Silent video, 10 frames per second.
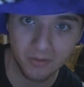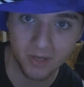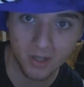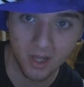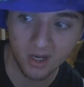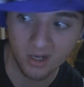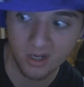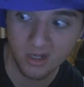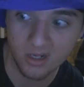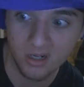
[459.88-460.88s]
and B are like,
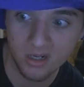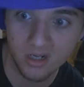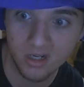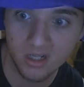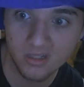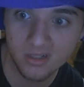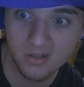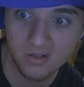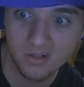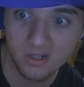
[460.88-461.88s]
that's a
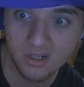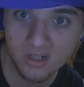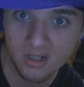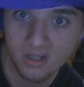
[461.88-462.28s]
little weird.